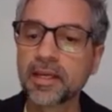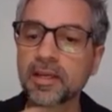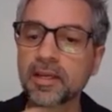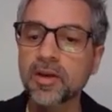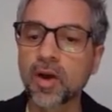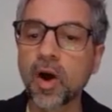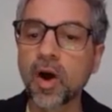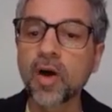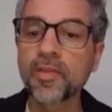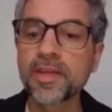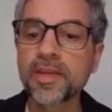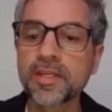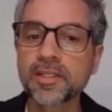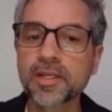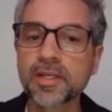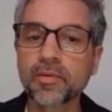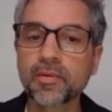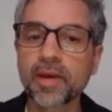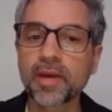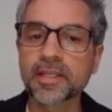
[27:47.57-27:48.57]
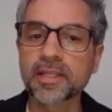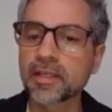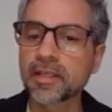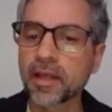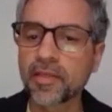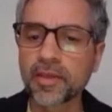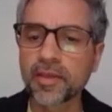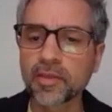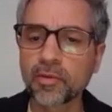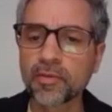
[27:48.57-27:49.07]
Are these correct? I
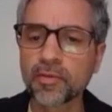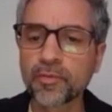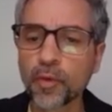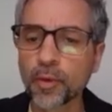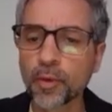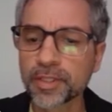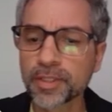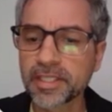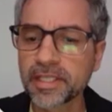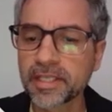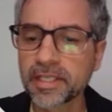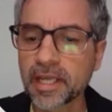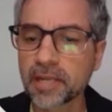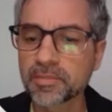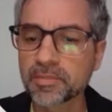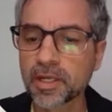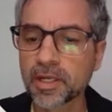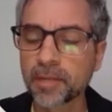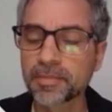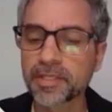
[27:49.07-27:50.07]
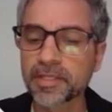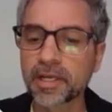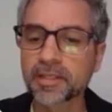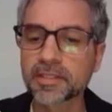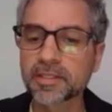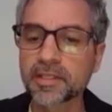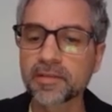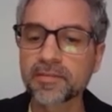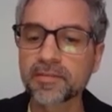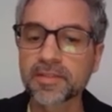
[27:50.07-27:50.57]
think there are 14 aims and
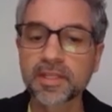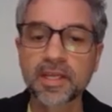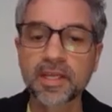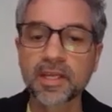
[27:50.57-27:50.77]
objectives.